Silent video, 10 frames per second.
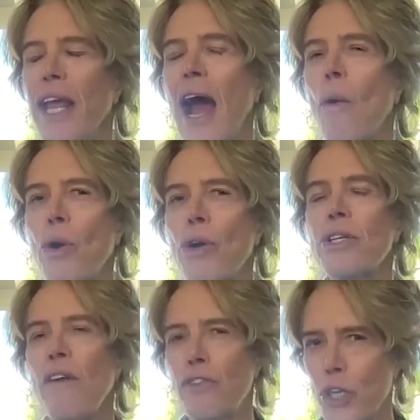hours
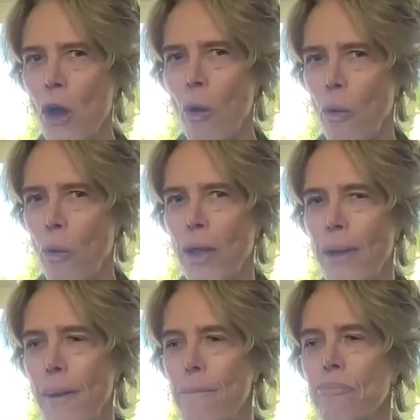of show,
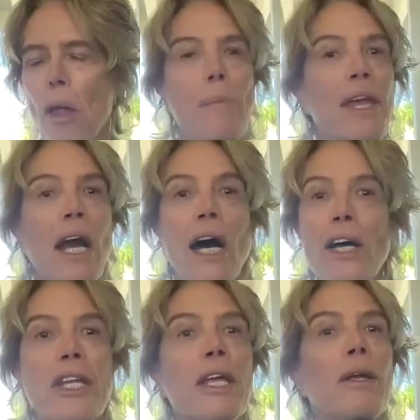
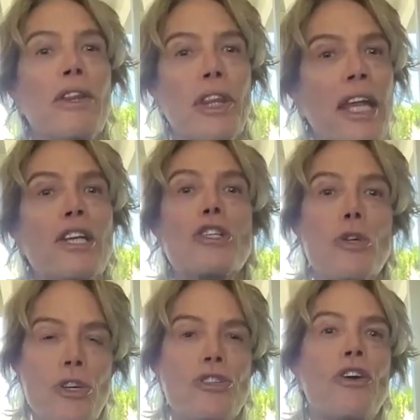because he thinks
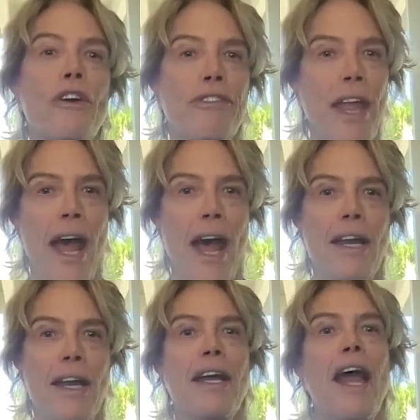you deserve that
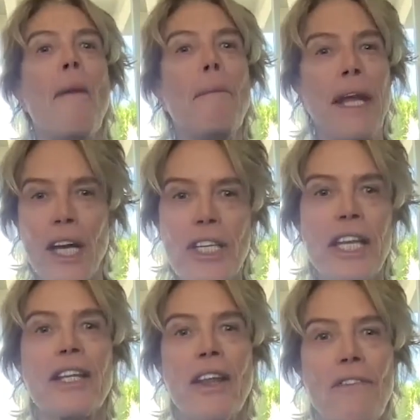and because
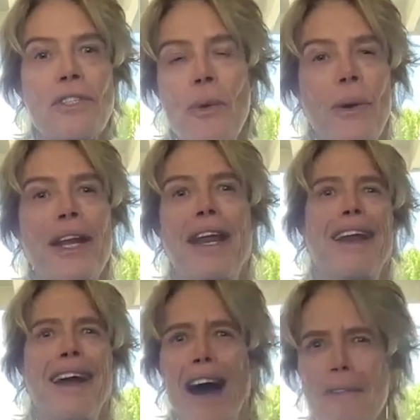he loves doing it.
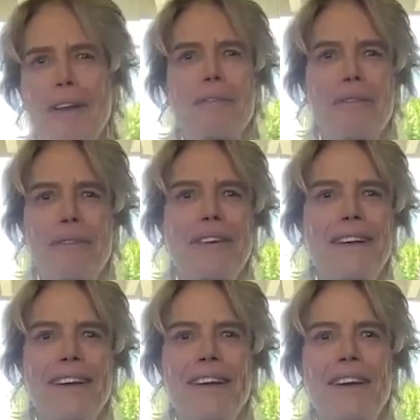I mean,
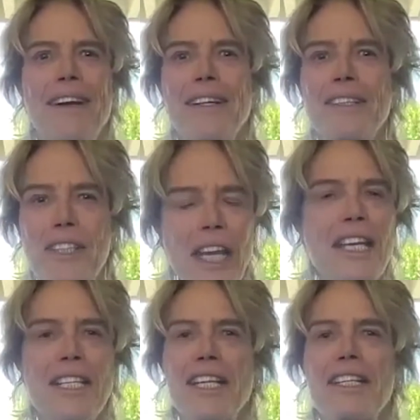
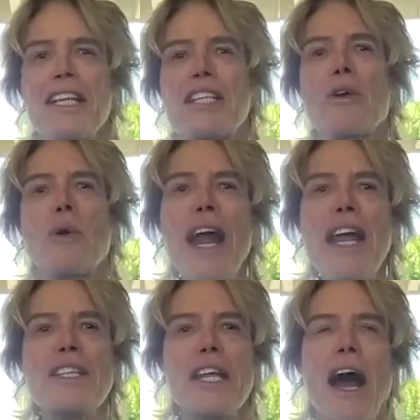Jesus, it's
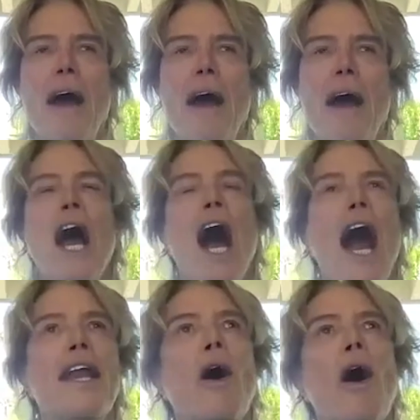crazy. I mean,
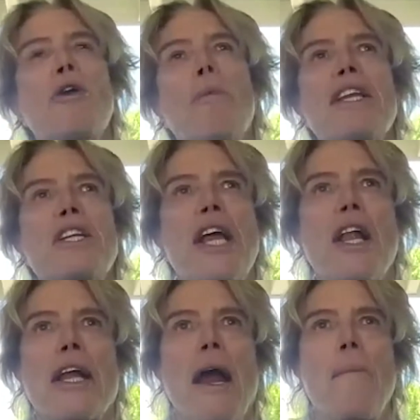I don't mean to
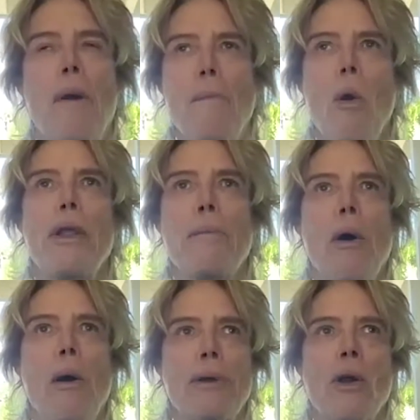sound like I'm promoting
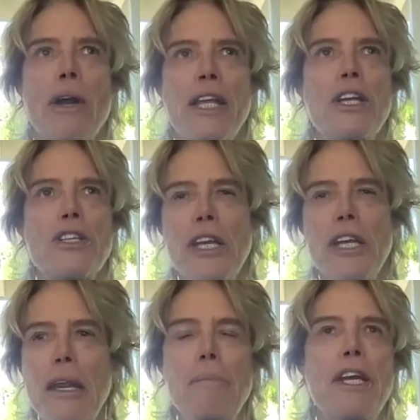Paul McCartney. He doesn't
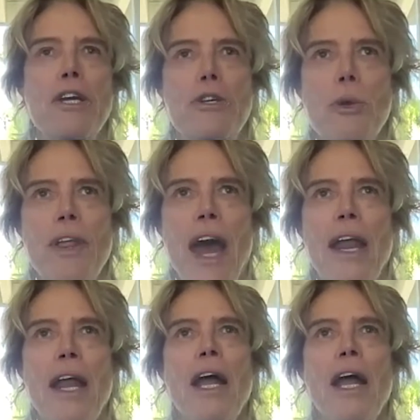need me to do
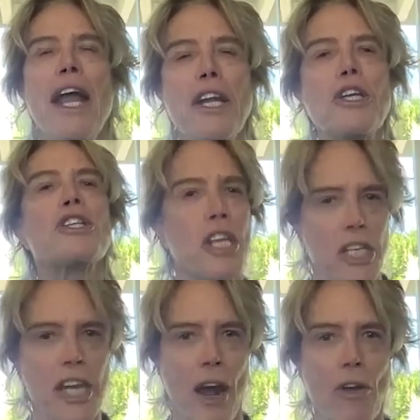that. It just
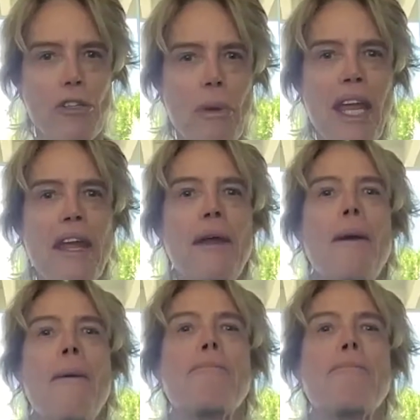astounds me,